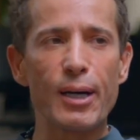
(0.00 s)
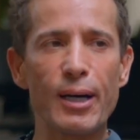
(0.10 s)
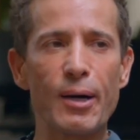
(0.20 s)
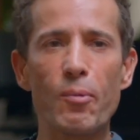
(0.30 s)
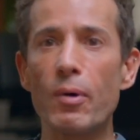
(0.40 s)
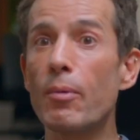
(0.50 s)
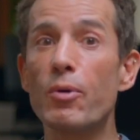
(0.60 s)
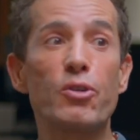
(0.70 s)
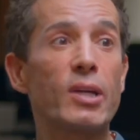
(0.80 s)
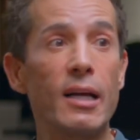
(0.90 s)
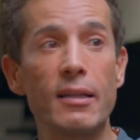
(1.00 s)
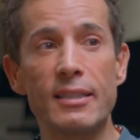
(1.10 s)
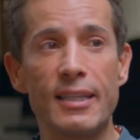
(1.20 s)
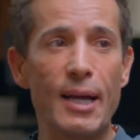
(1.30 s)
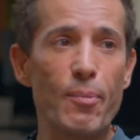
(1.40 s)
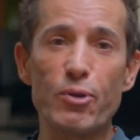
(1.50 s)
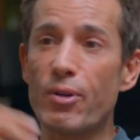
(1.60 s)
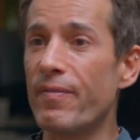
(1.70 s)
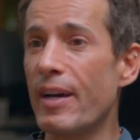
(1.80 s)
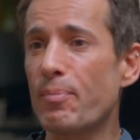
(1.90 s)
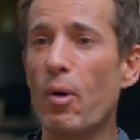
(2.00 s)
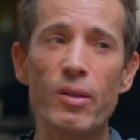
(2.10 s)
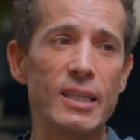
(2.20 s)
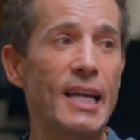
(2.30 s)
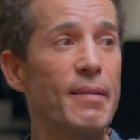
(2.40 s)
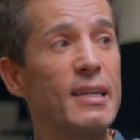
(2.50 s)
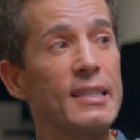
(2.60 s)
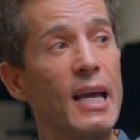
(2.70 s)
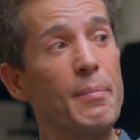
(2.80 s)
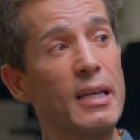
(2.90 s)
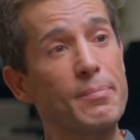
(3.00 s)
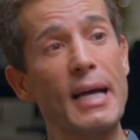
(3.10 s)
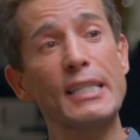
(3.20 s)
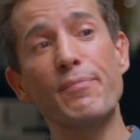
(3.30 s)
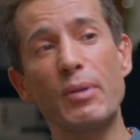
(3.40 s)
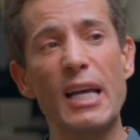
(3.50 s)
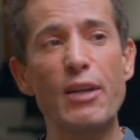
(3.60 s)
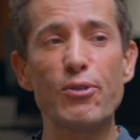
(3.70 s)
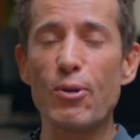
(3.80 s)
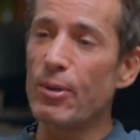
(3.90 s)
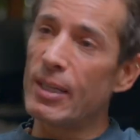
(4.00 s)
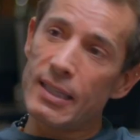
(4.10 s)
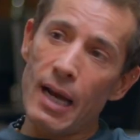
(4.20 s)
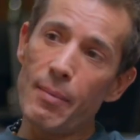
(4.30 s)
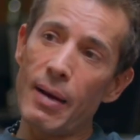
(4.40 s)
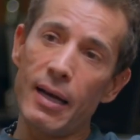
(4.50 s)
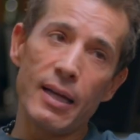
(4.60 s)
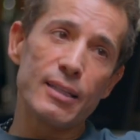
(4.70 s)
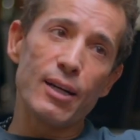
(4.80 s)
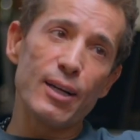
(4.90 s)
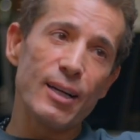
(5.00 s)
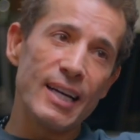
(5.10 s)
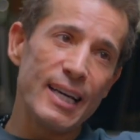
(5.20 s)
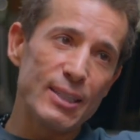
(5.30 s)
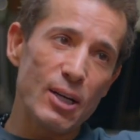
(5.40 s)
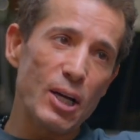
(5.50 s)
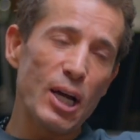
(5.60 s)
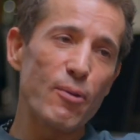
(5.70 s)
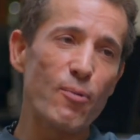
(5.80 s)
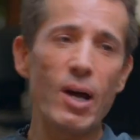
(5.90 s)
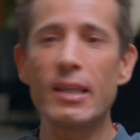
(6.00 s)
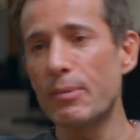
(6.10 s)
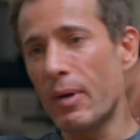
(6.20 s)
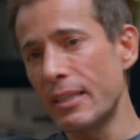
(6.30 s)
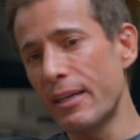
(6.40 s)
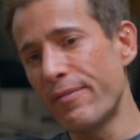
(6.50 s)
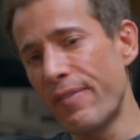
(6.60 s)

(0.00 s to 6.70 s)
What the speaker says: Well, we should kill this game. We should invest more in this game. This game has massive potential. This game is gonna win. This one is gonna